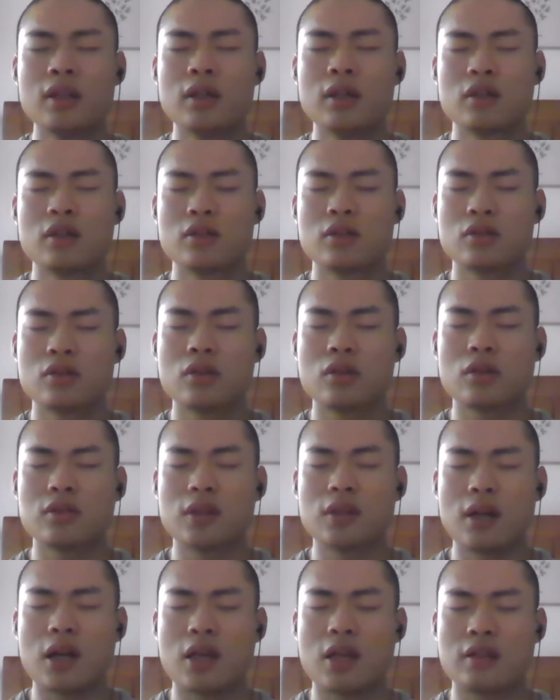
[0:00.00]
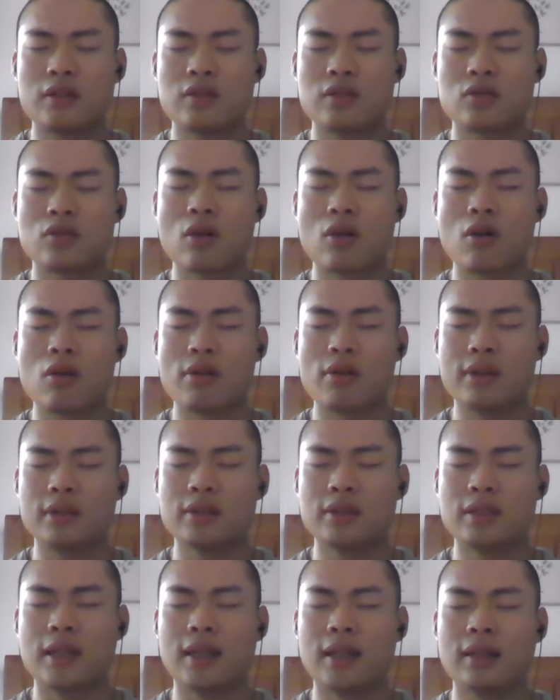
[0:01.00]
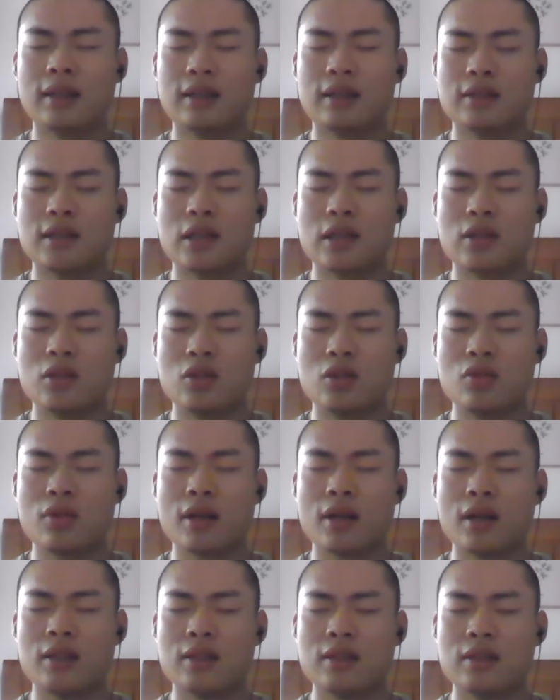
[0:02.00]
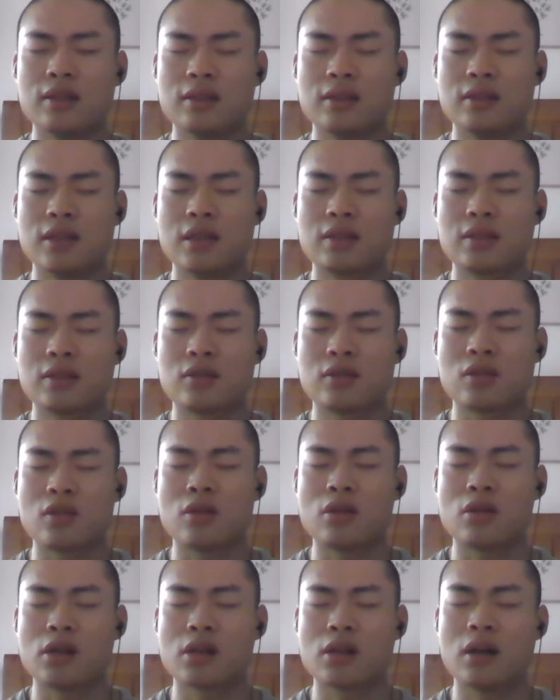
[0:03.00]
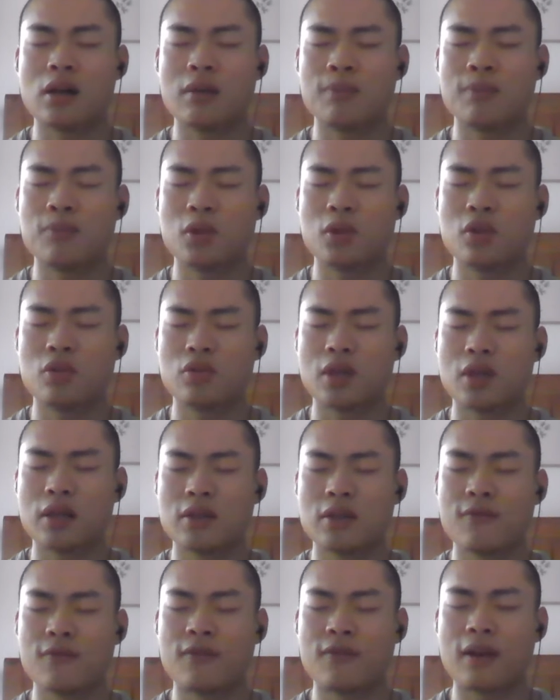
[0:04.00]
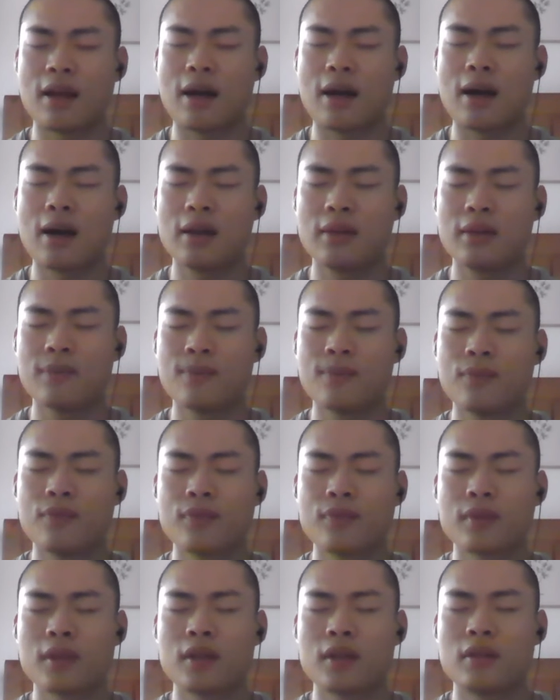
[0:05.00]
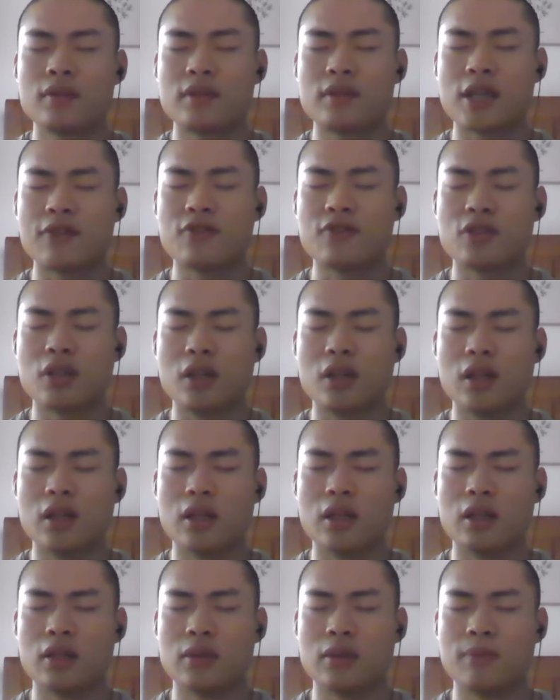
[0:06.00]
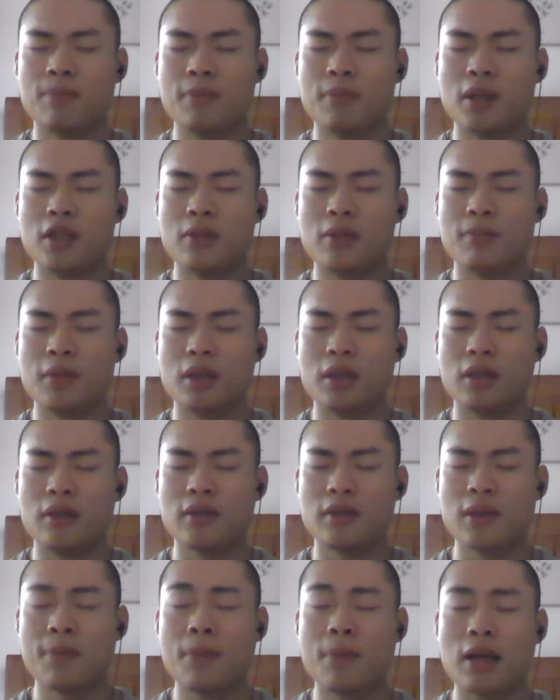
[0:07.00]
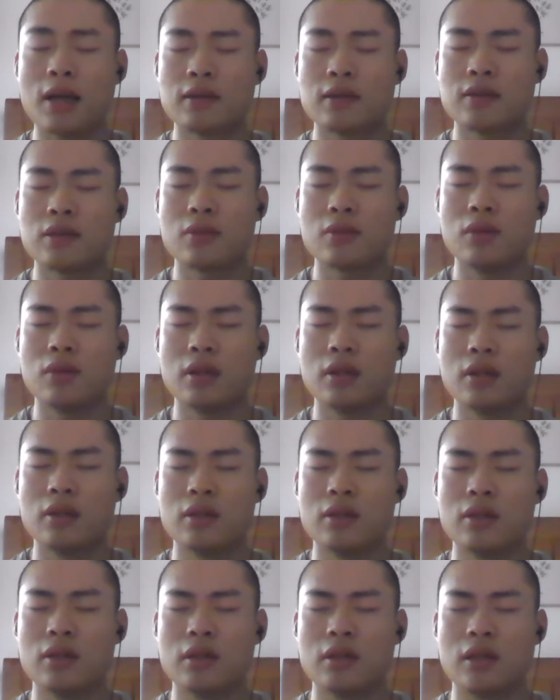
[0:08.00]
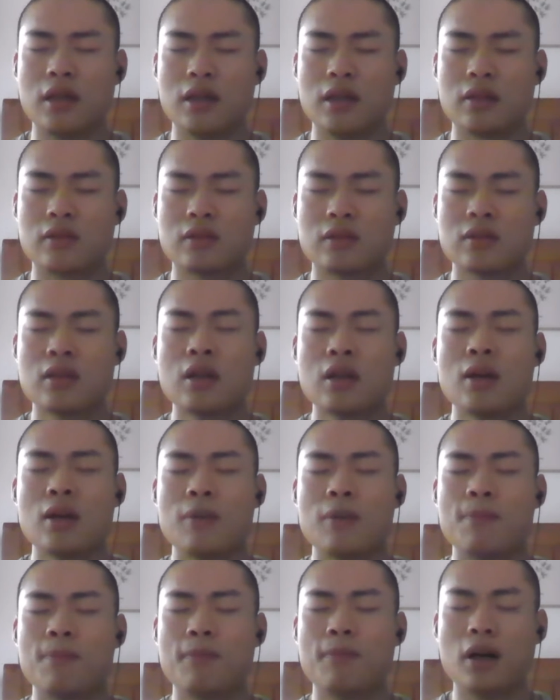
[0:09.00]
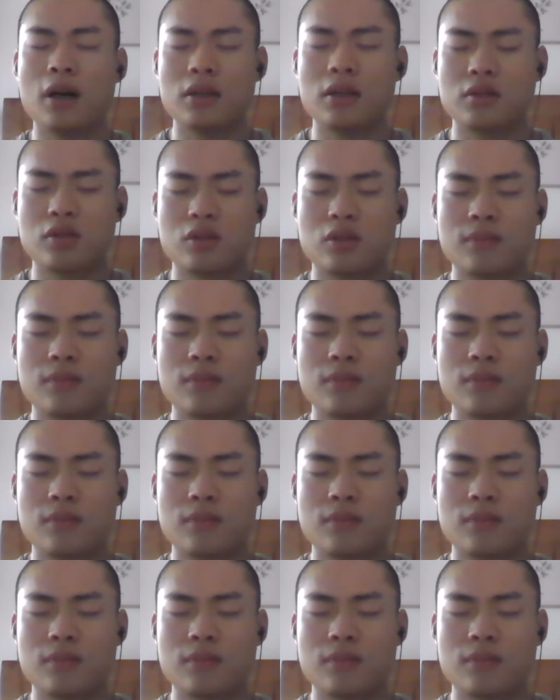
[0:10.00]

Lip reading: not storing data that you can necessarily compute on the fly. Definitely beat me in the past when it's, but